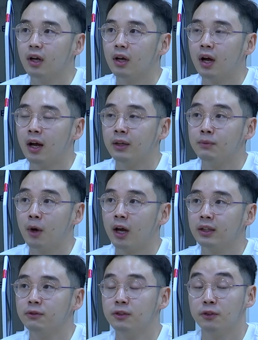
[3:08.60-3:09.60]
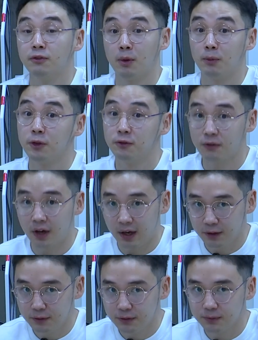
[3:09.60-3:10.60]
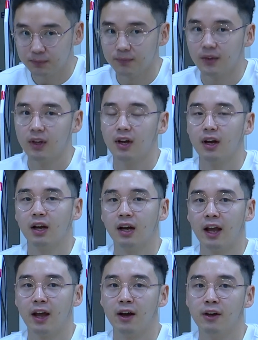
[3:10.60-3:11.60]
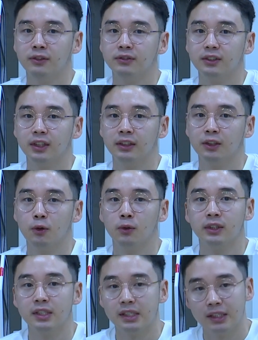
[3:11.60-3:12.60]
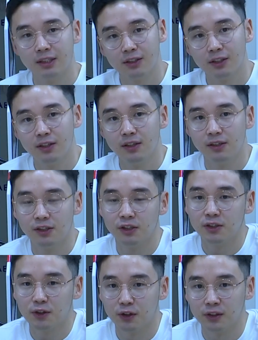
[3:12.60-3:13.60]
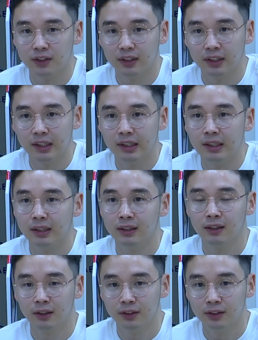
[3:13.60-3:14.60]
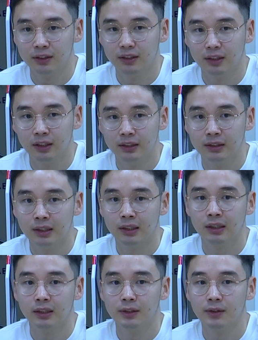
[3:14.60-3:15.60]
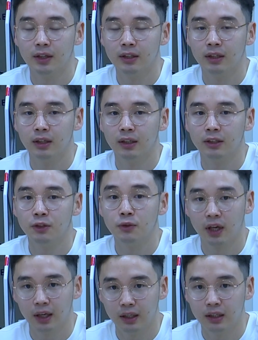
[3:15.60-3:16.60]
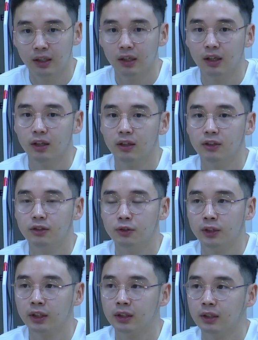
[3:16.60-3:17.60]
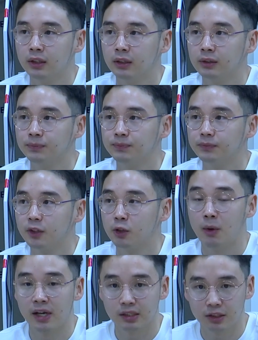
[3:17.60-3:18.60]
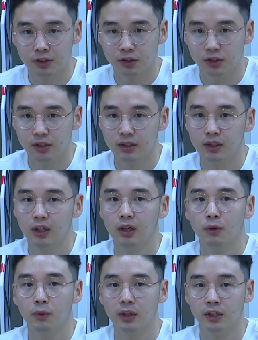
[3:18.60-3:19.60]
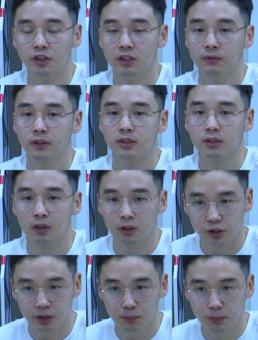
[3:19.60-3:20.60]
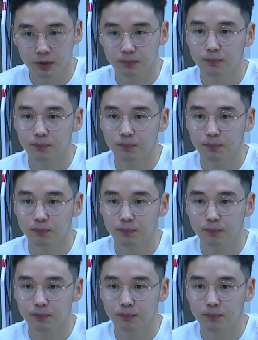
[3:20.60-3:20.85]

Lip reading: I live in a family of 5. I have an older sister. She's currently in London, in the UK, doing her master's with the Achieving Scholarship.